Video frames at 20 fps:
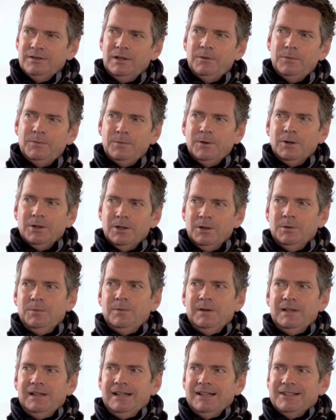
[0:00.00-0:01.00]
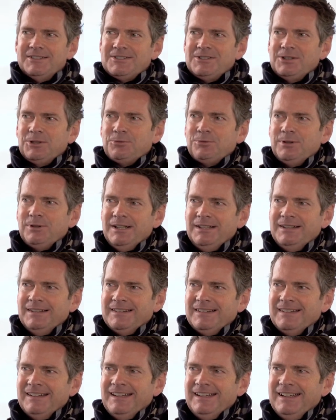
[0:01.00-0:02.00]
and they follow financial
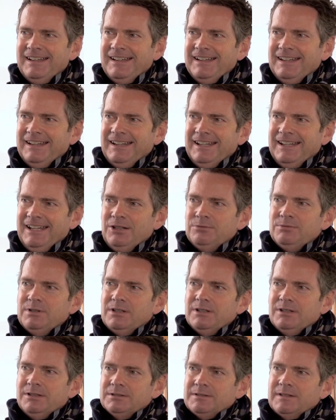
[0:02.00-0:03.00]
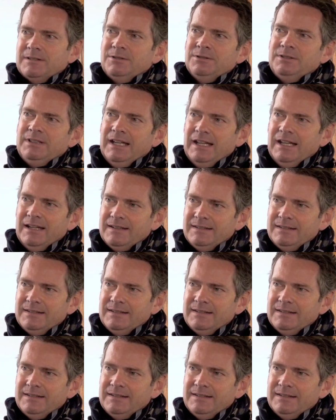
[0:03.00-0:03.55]
trends in regards to the